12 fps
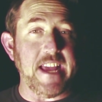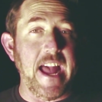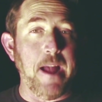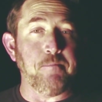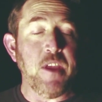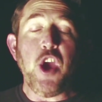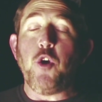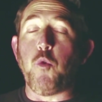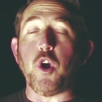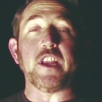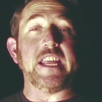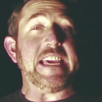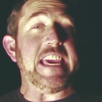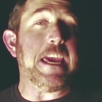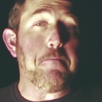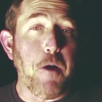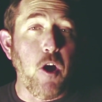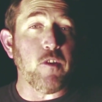time. We're going to
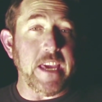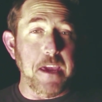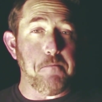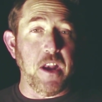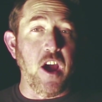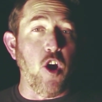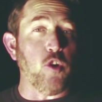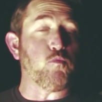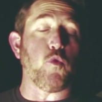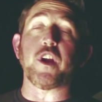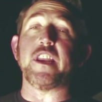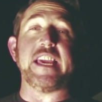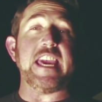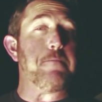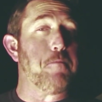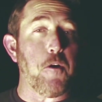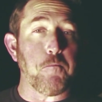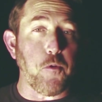keep on keeping on. We're going to
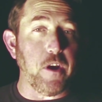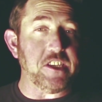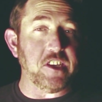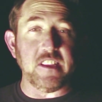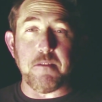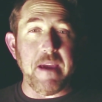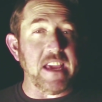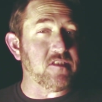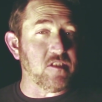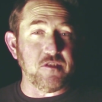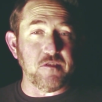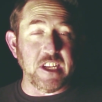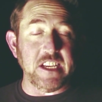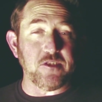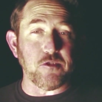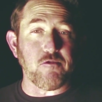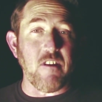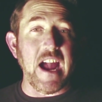keep on preaching the message of
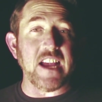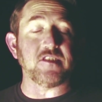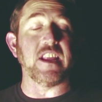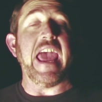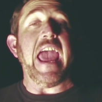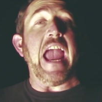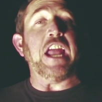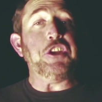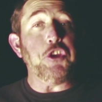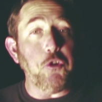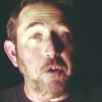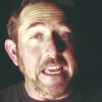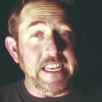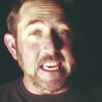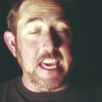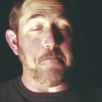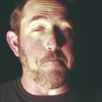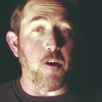Jesus Christ, and you need to
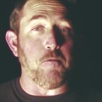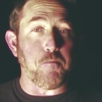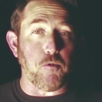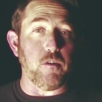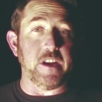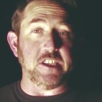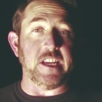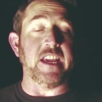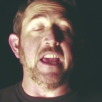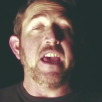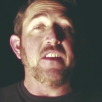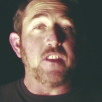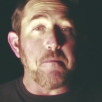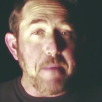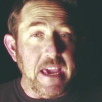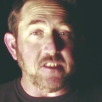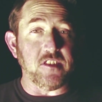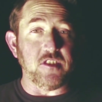keep on preaching the
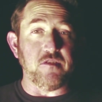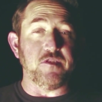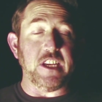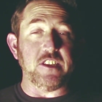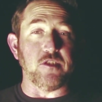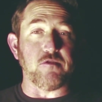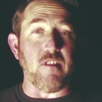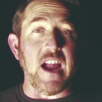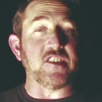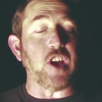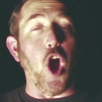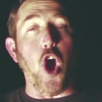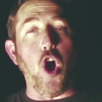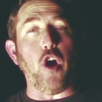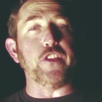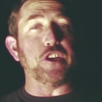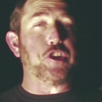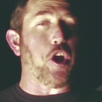message of Jesus Christ. All
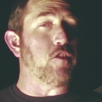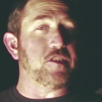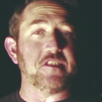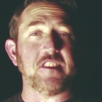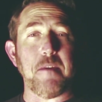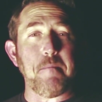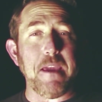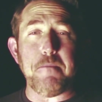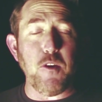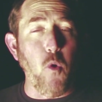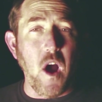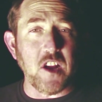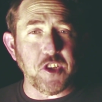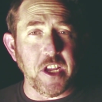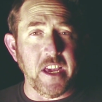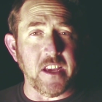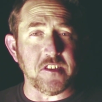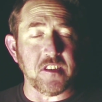the churches that may be watching
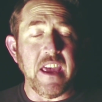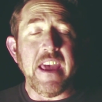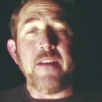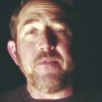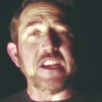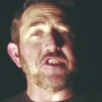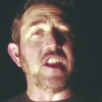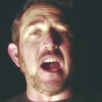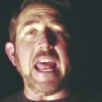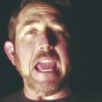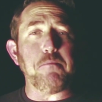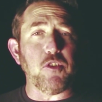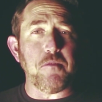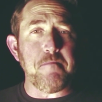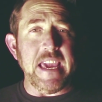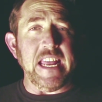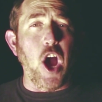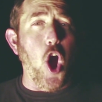us that's not able to
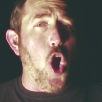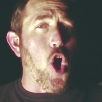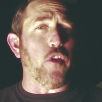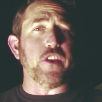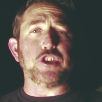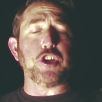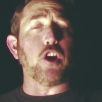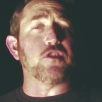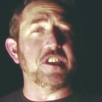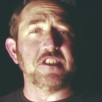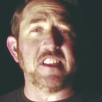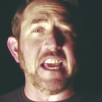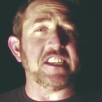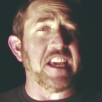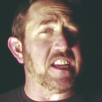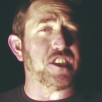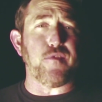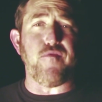meet, all the churches that
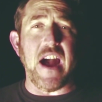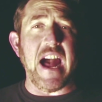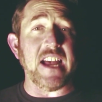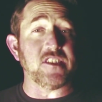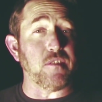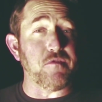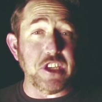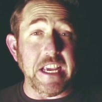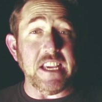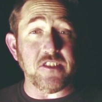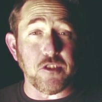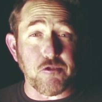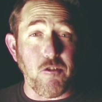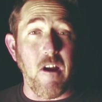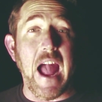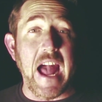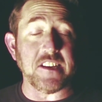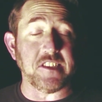testifies of Jesus
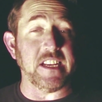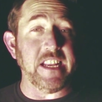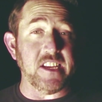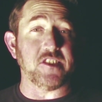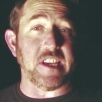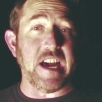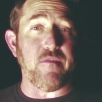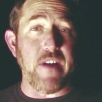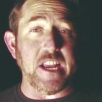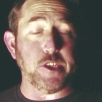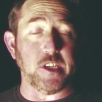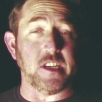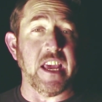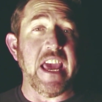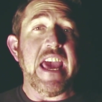Christ and His salvation,